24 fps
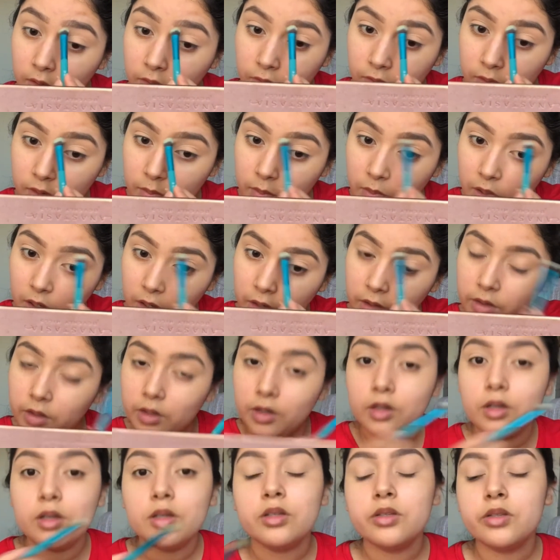from
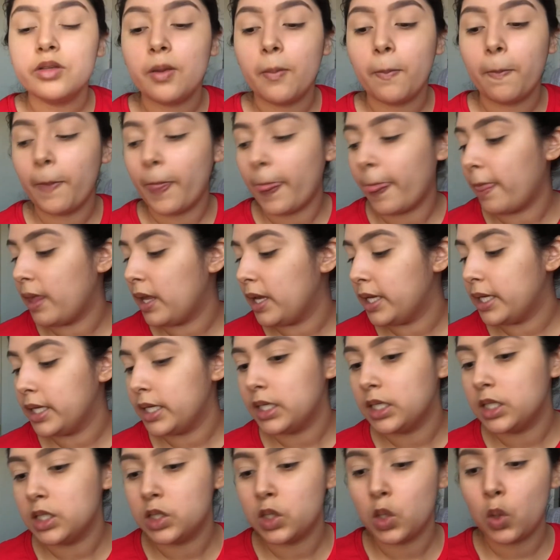others
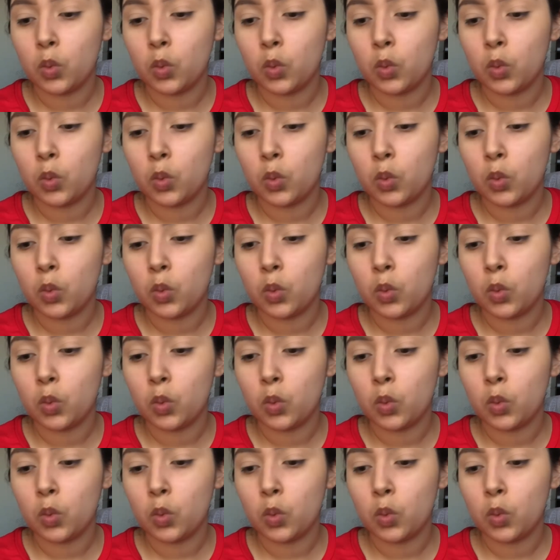is,